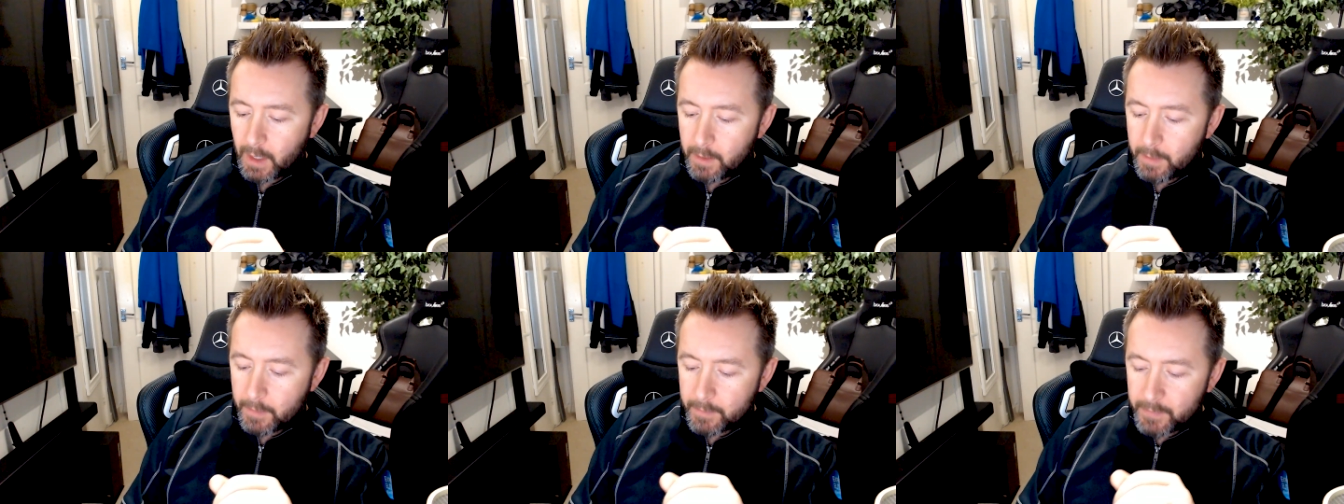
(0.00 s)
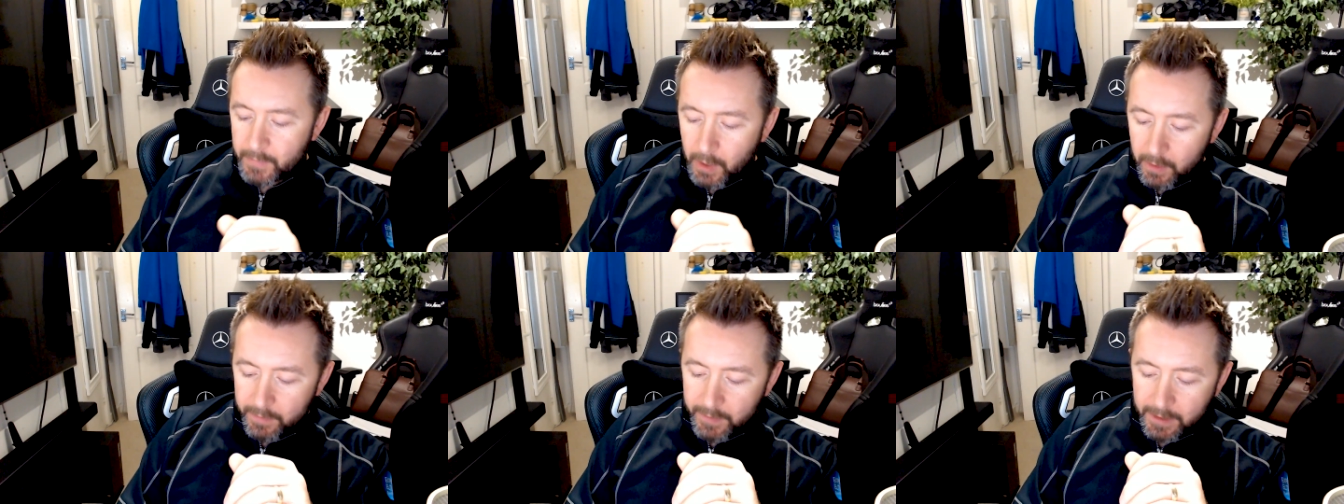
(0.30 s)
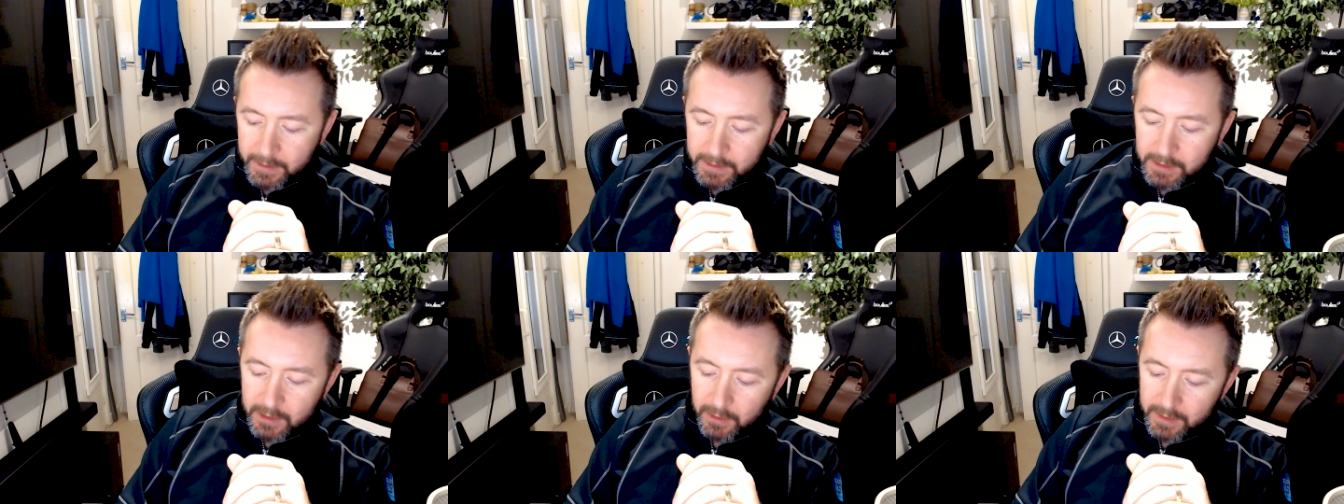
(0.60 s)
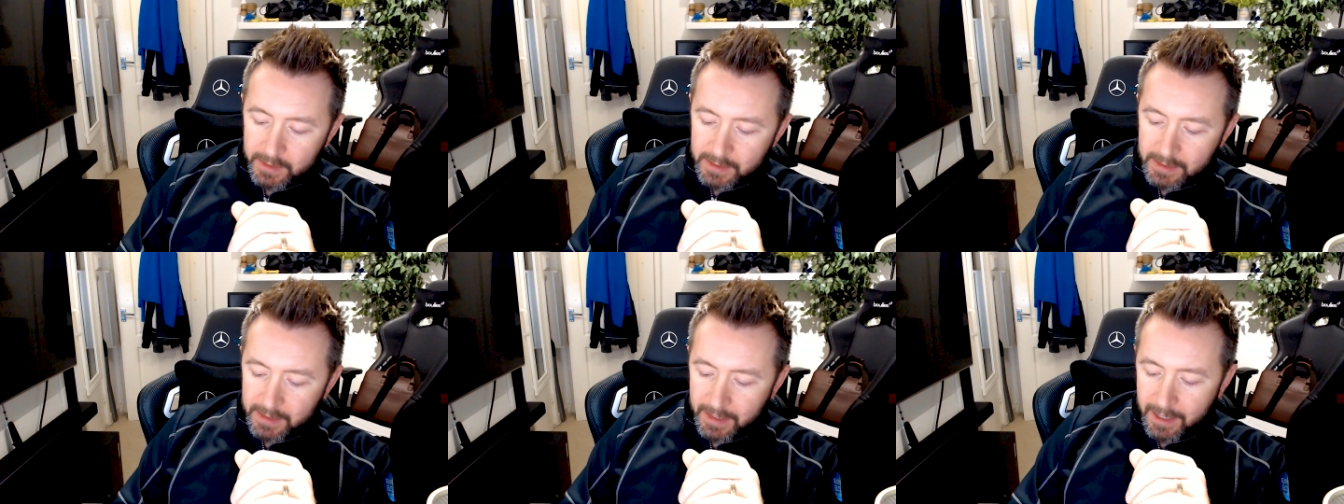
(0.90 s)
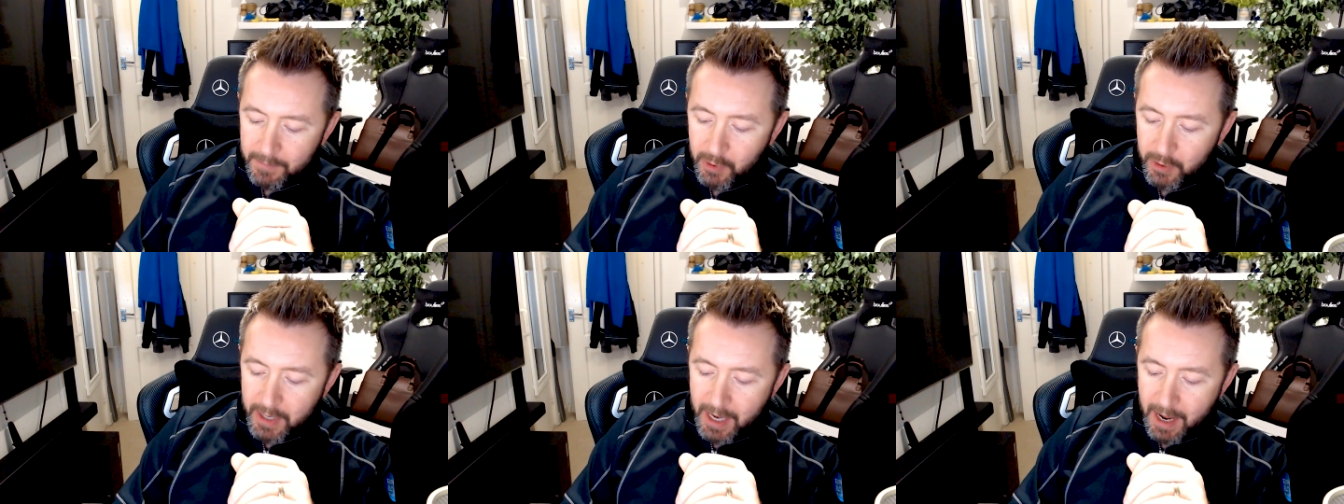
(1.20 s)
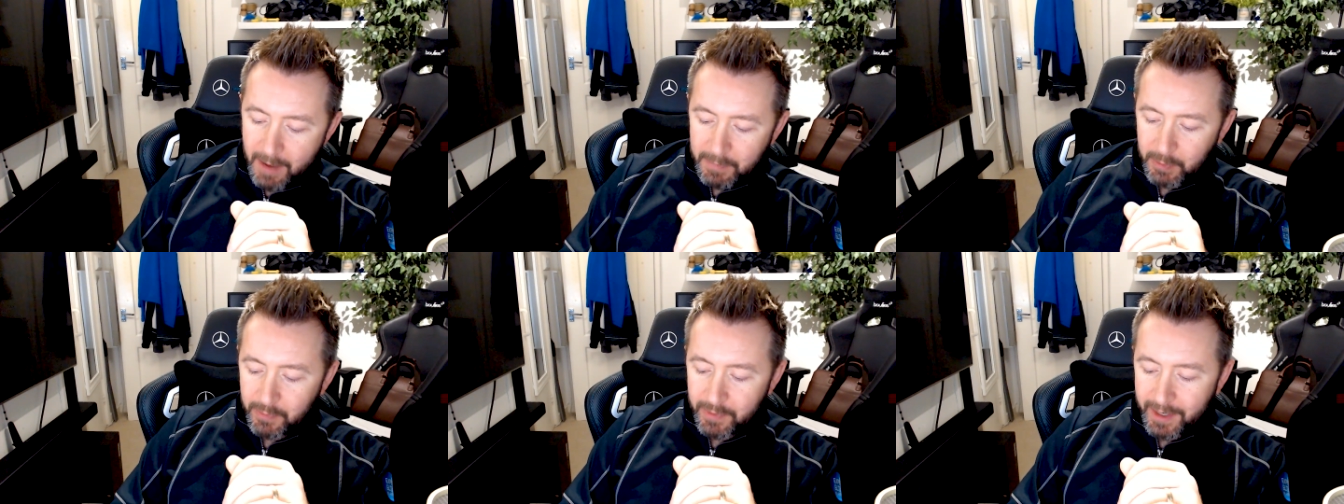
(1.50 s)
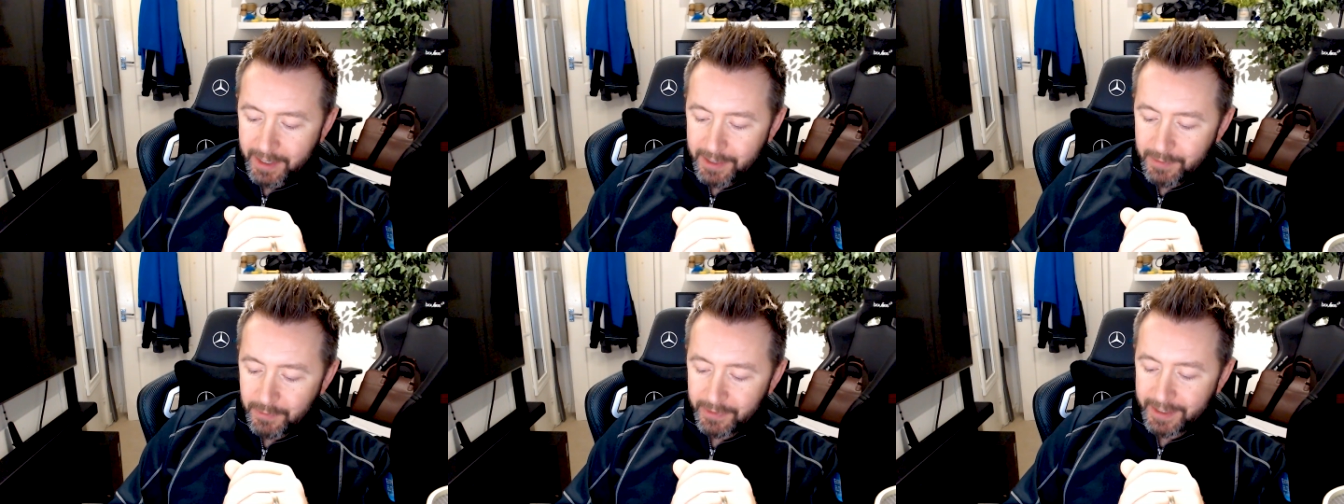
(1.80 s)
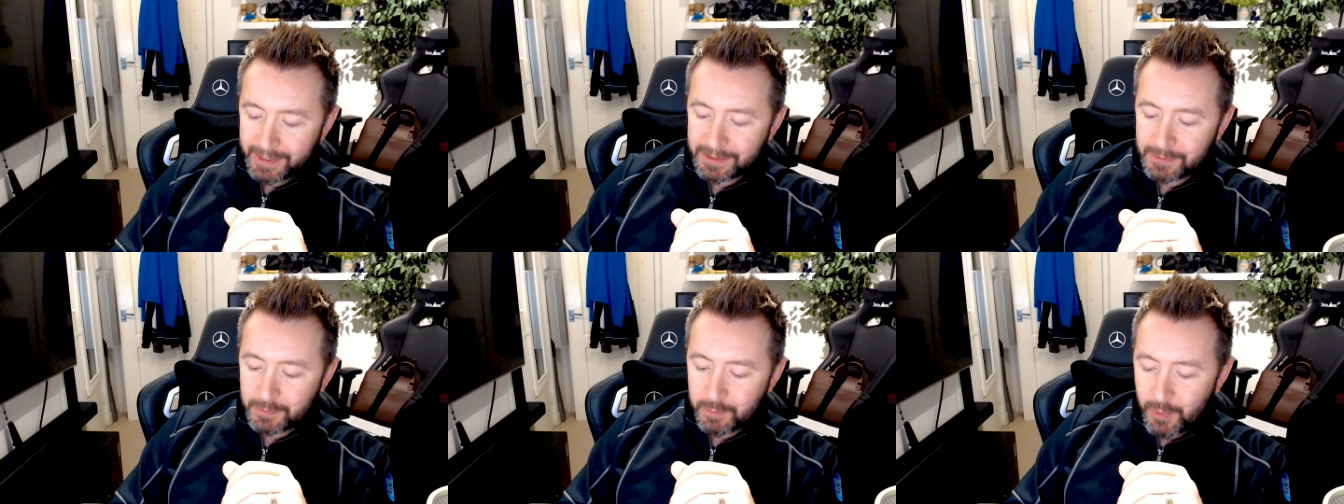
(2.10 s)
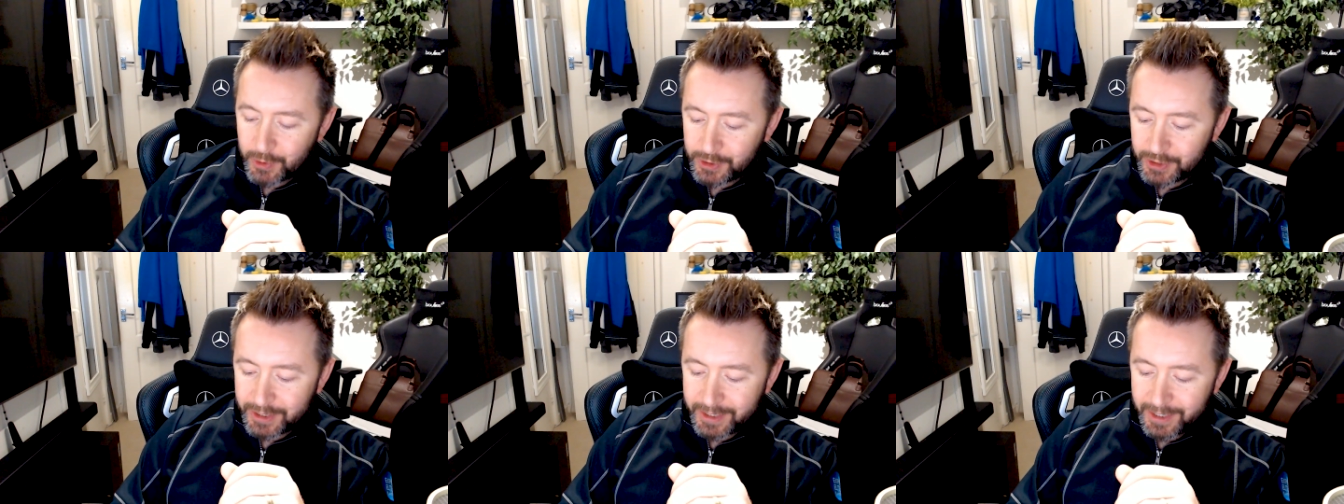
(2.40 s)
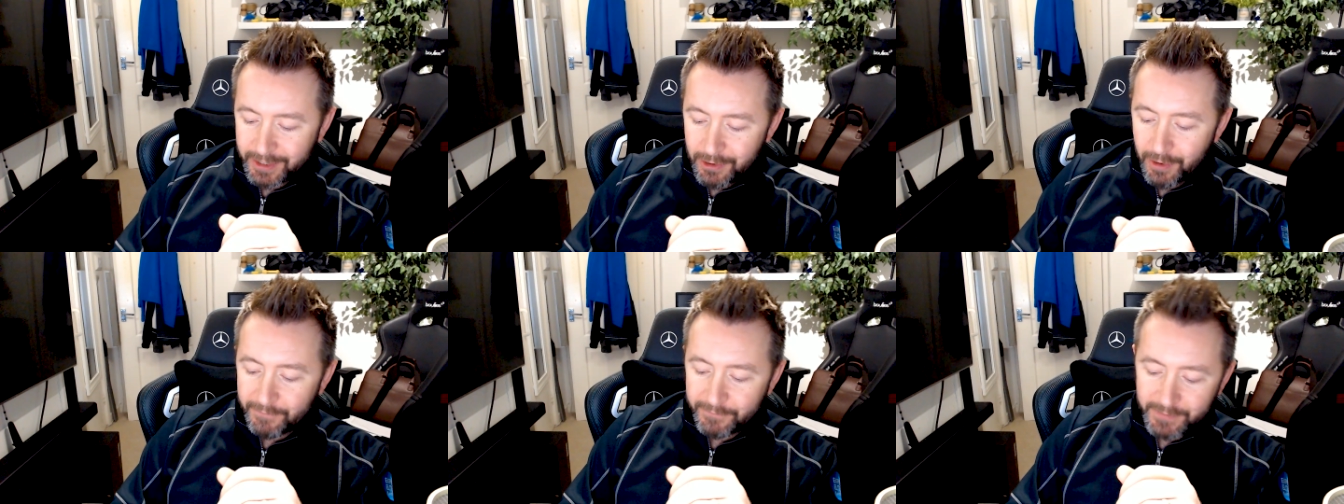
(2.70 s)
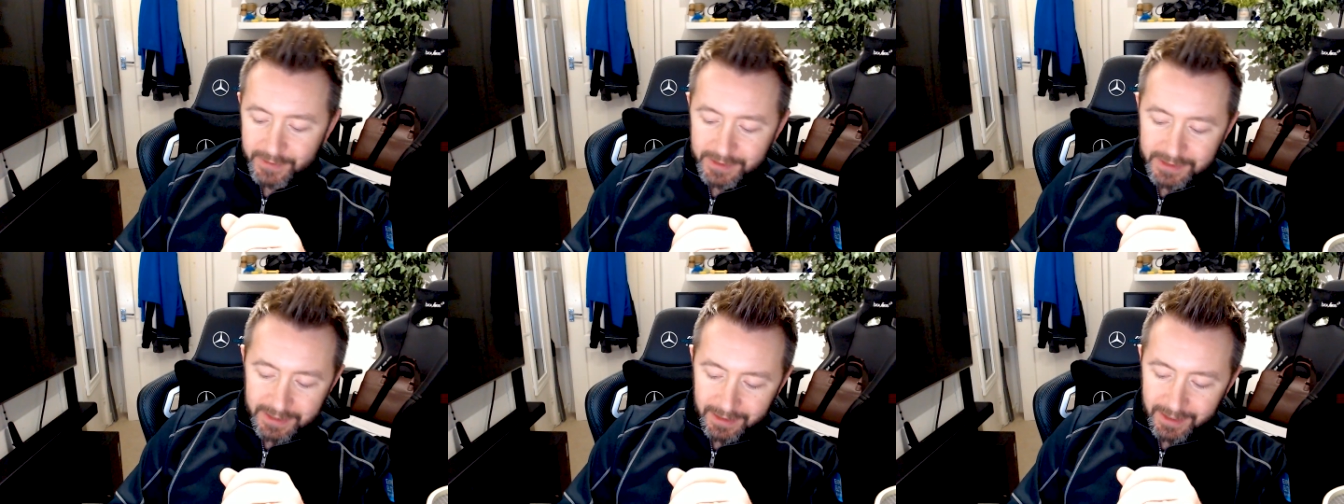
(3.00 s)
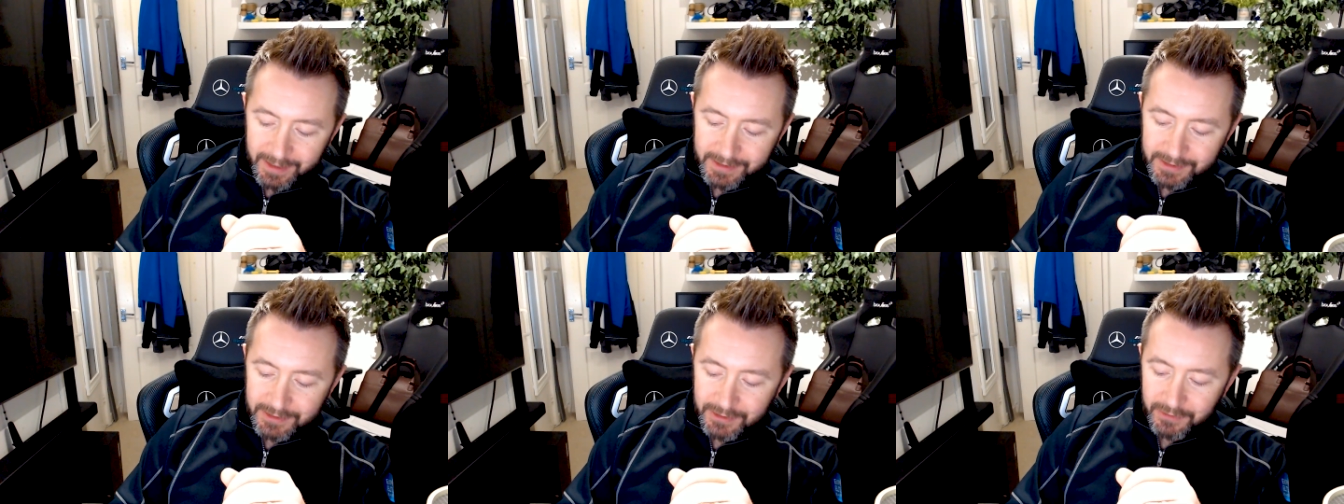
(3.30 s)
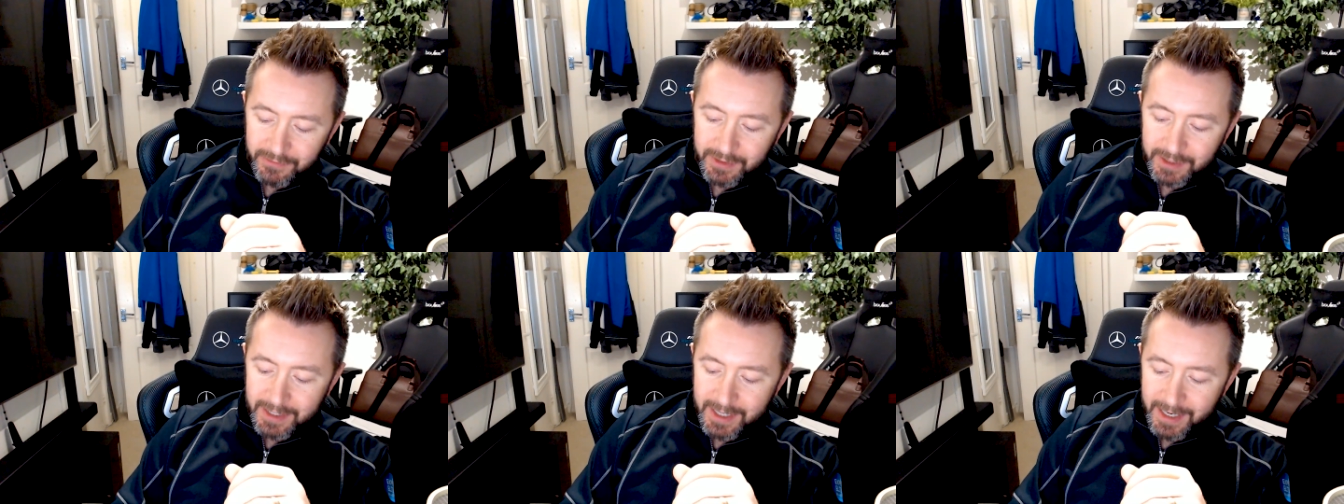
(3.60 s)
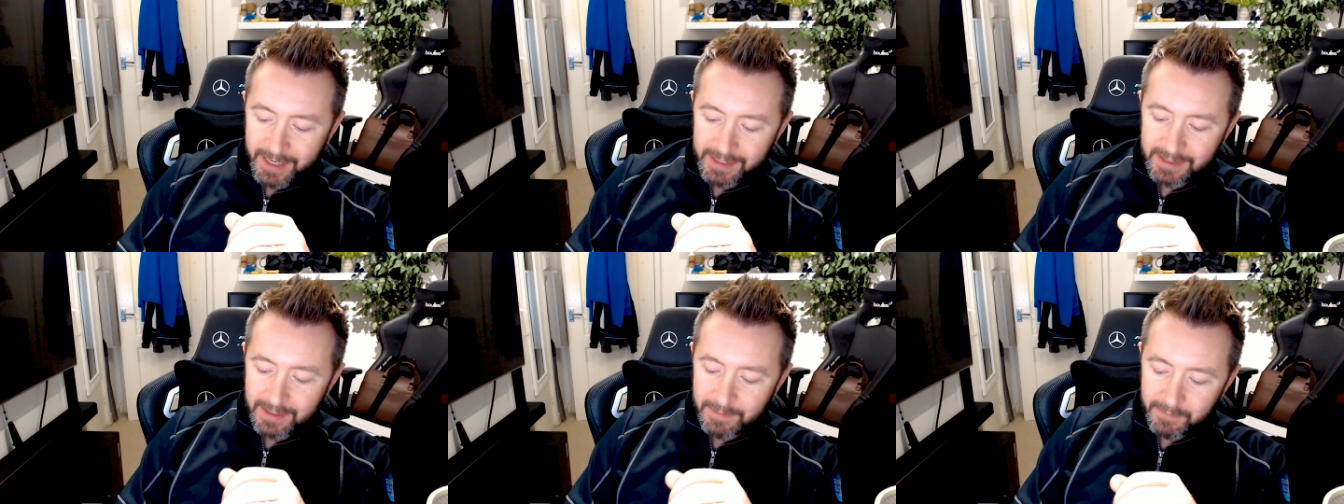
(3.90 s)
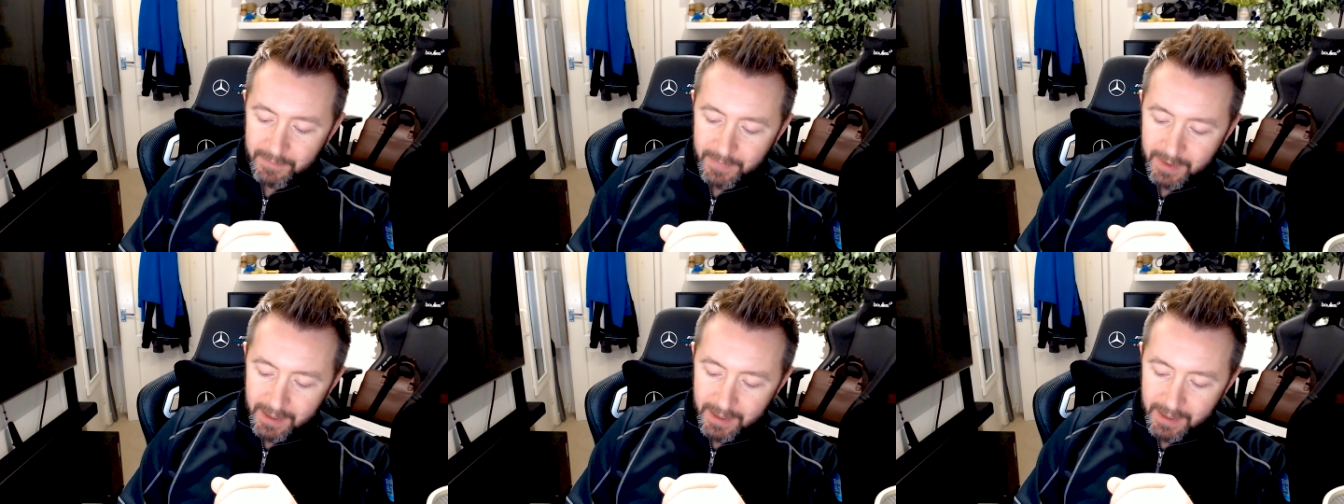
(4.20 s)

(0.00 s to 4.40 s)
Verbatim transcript: I'm not. That's not to say I'm unhappy with anyone that's watching it. Obviously, that's not the case.